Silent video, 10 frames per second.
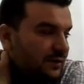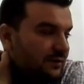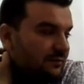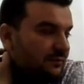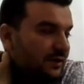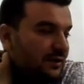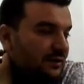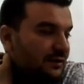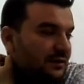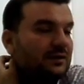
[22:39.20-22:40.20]

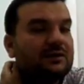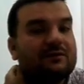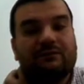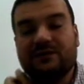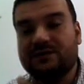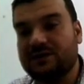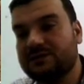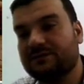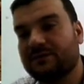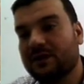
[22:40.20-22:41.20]
bring the
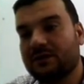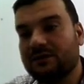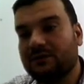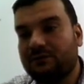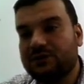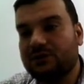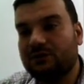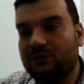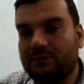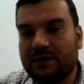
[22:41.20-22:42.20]
fishes. The
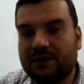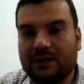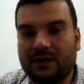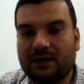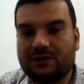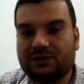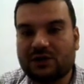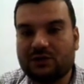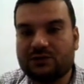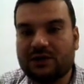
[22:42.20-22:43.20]
fisherwomen are
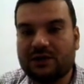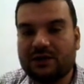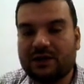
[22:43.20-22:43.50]
shouting